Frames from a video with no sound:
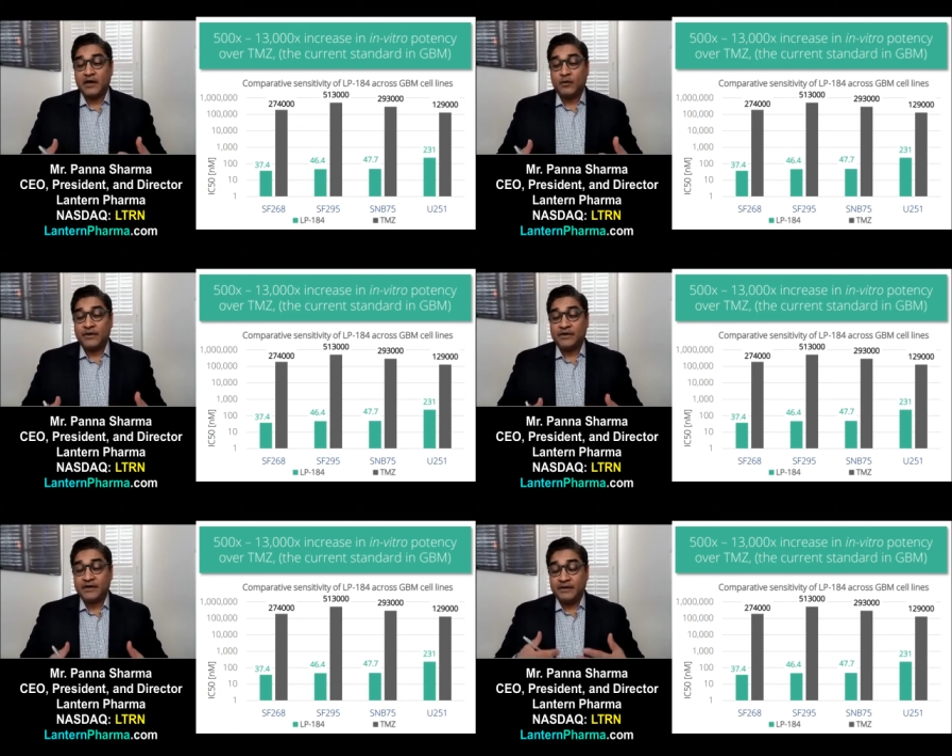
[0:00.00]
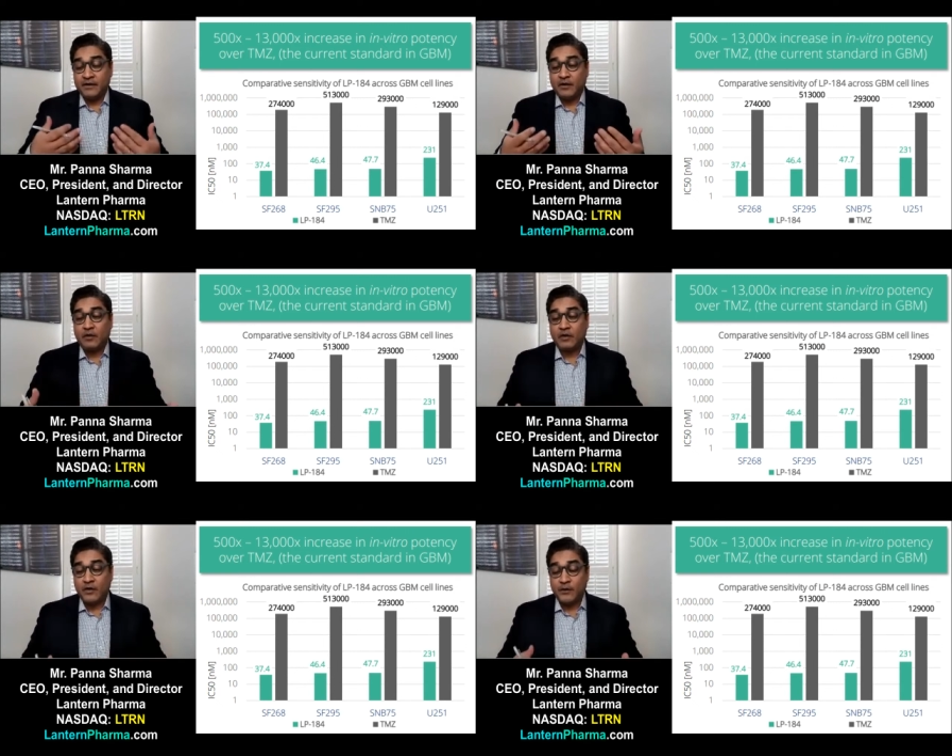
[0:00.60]
we did a
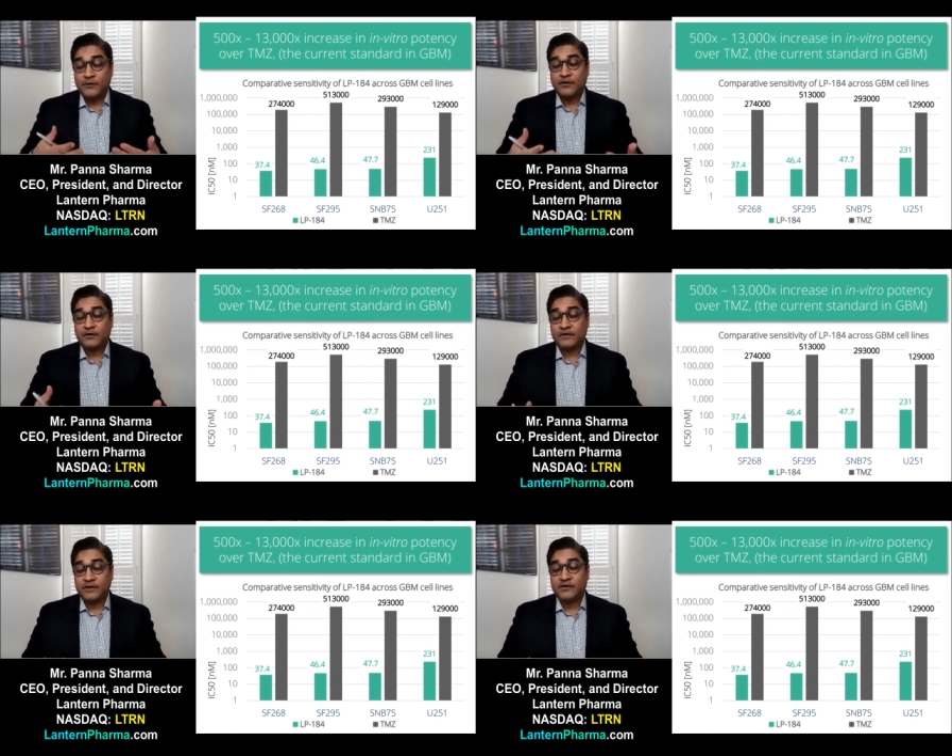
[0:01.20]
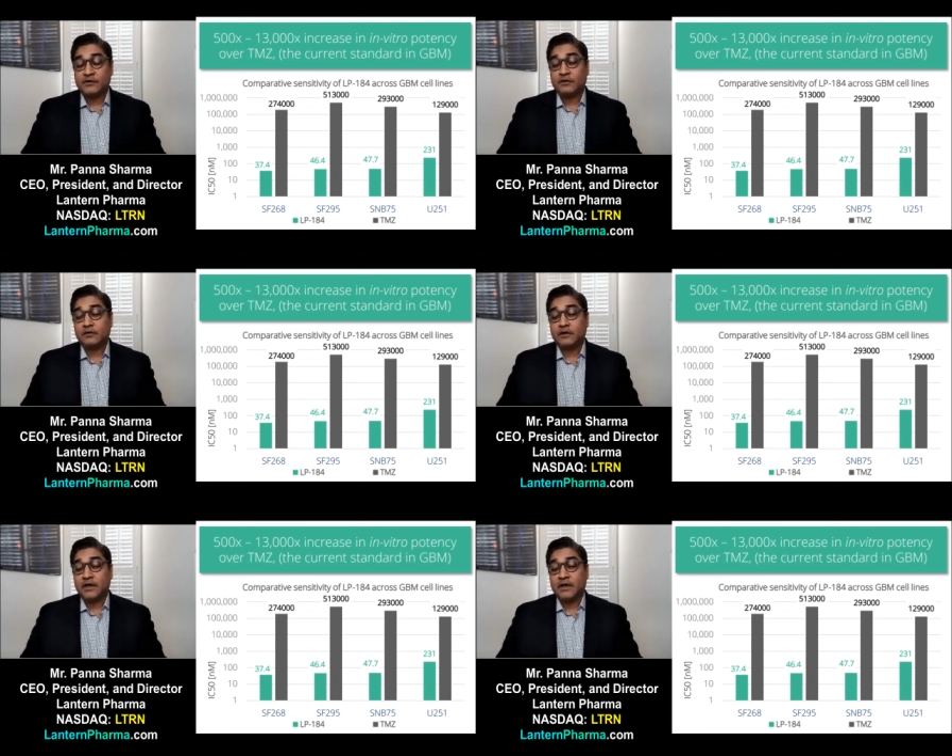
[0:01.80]
whole host of
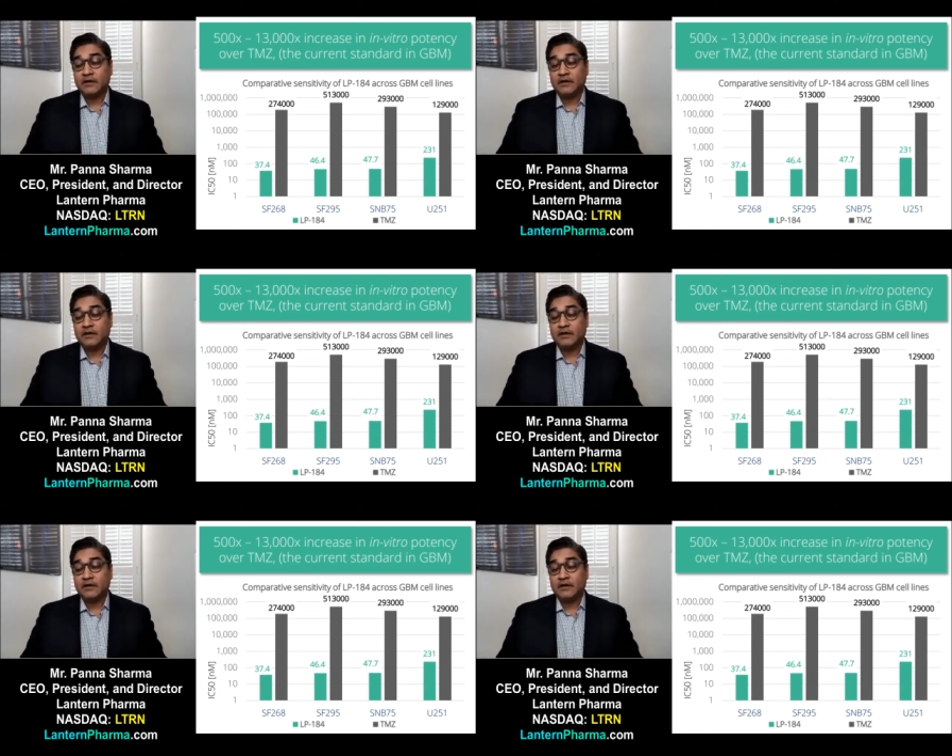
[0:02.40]
additional uh,